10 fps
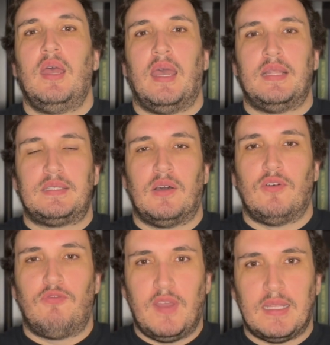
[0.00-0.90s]
And so
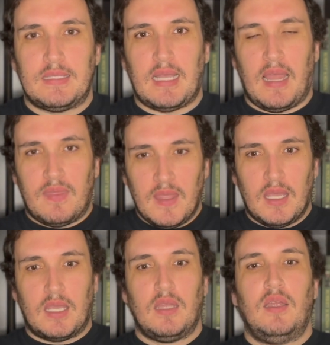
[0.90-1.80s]
Fitz, I
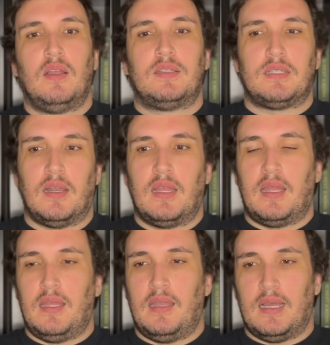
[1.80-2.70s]
think, starting
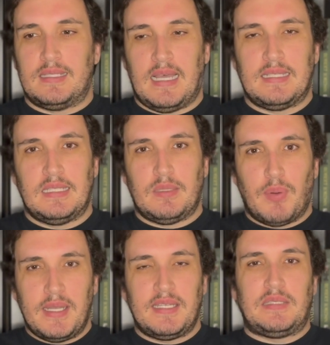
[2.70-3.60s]
in Assassin's
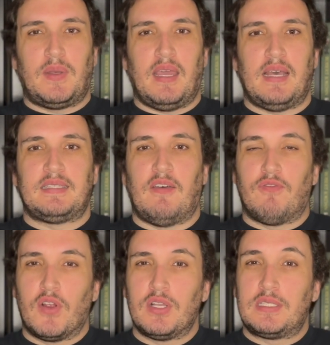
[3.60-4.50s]
Apprentice, when he has that
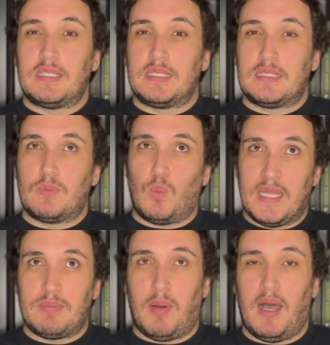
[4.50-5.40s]
first
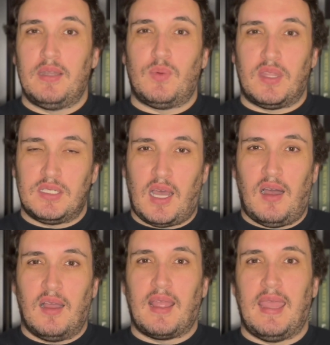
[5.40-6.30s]
witch bond with a
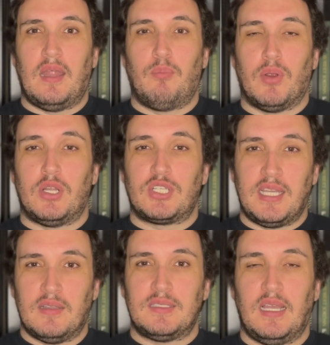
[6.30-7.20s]
dog and Burrich
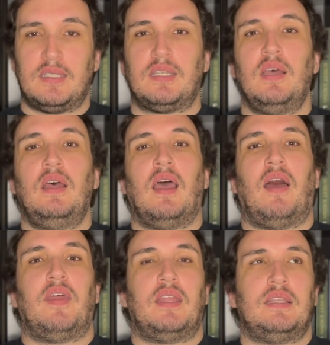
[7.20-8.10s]
kills it, and
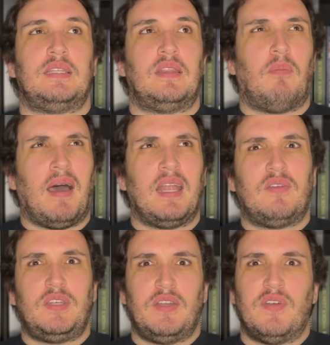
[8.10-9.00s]
then he's in the mind of
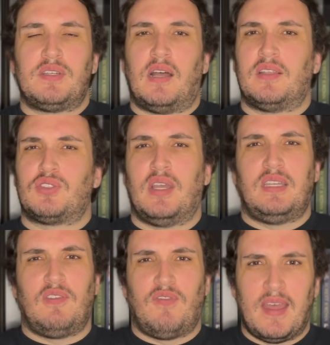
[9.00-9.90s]
a different dog that's trying to
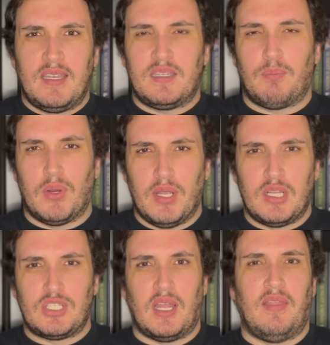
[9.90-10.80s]
defend
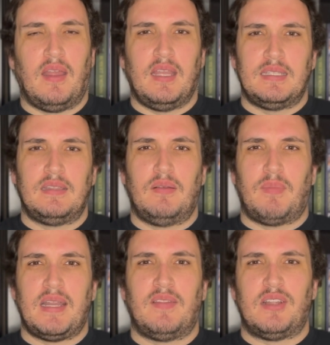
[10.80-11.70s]
Burrich, and then he's in the
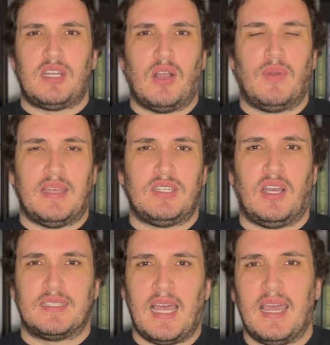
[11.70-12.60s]
mind of that dog when that
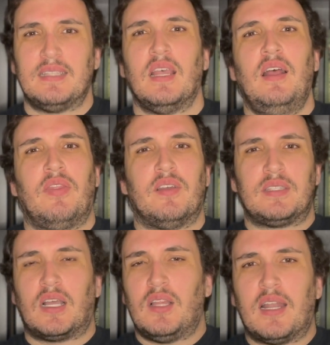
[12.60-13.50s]
dog dies. There's
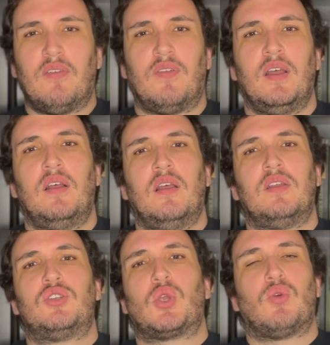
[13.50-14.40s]
like a lot of
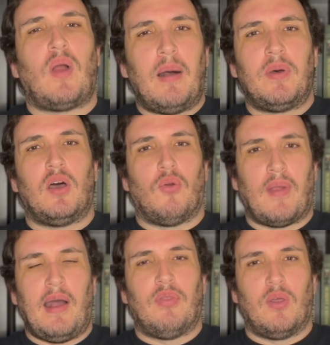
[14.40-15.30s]
trauma
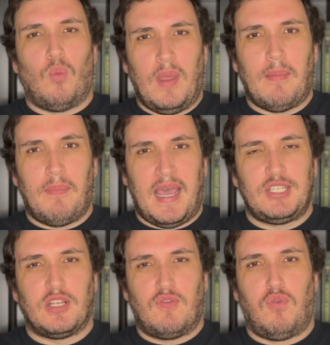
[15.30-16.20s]
around the wit
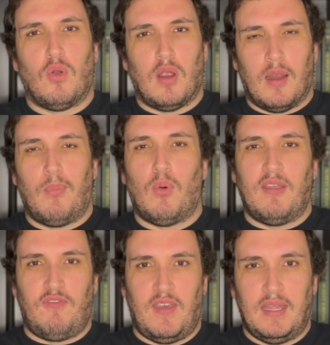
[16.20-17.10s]
magic for our boy
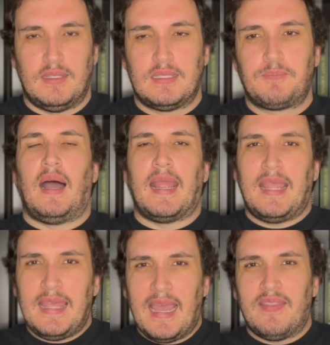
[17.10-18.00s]
Fitz. I
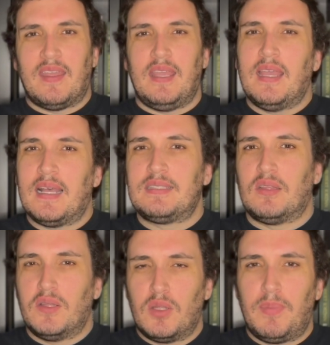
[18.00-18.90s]
get that he has a
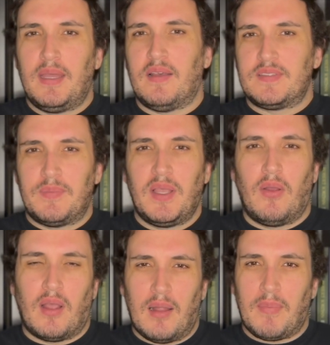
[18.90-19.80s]
little bit of something
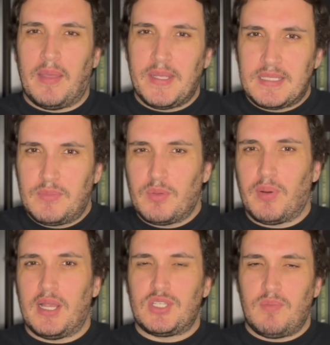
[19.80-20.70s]
going on, maybe some
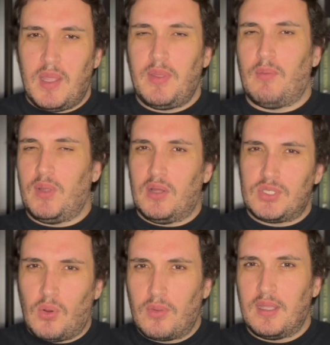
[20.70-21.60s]
depression, maybe we don't
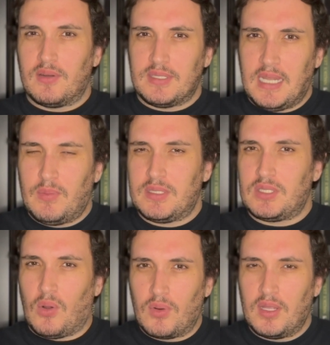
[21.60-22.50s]
totally understand what's
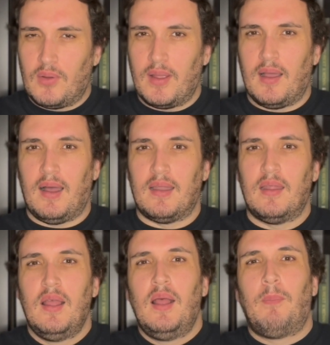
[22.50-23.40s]
totally going on,
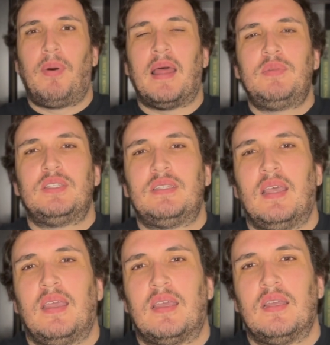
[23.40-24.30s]
but I'm just
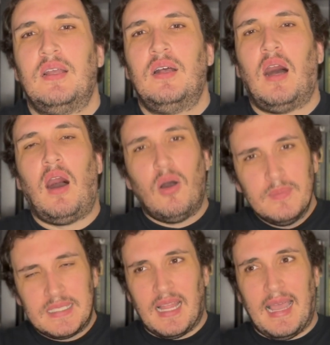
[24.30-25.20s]
like, home
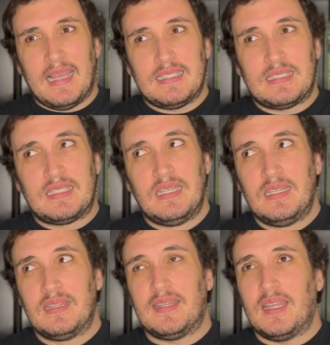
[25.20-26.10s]
slice,
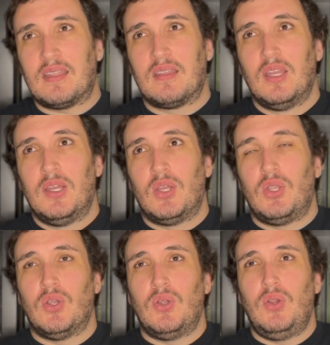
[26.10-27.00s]
like,
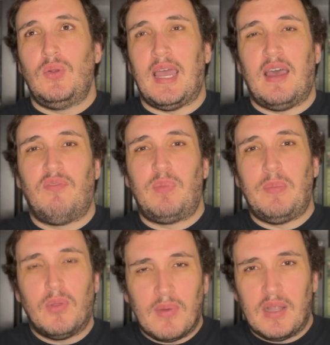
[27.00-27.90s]
you have
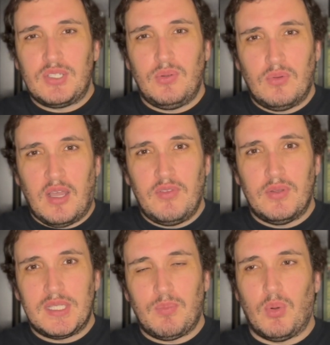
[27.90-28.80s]
people around you who love you
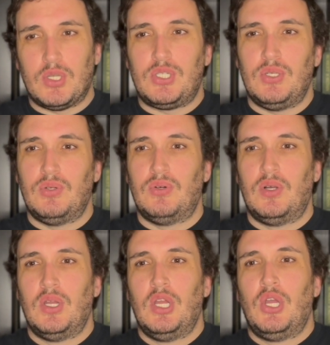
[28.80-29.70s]
and support you.